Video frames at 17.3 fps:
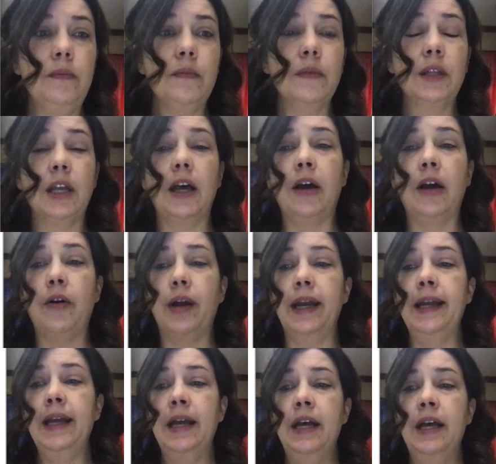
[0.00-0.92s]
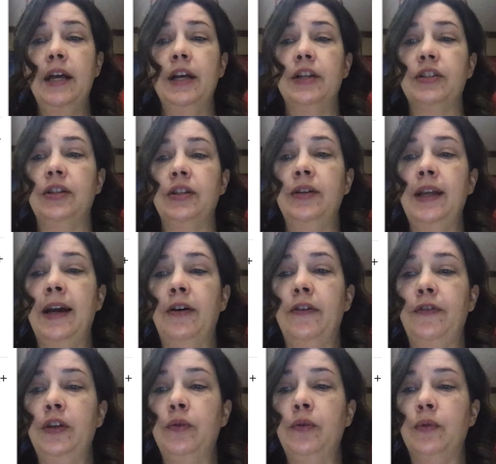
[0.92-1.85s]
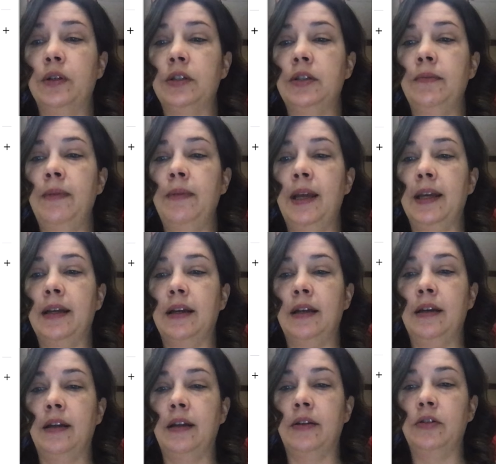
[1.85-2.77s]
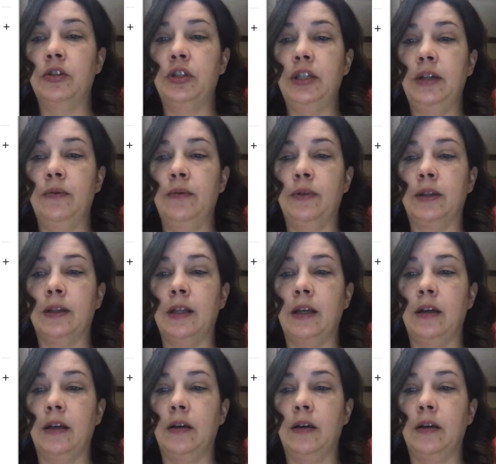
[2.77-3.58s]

All right, so now if you were to make another sheet with the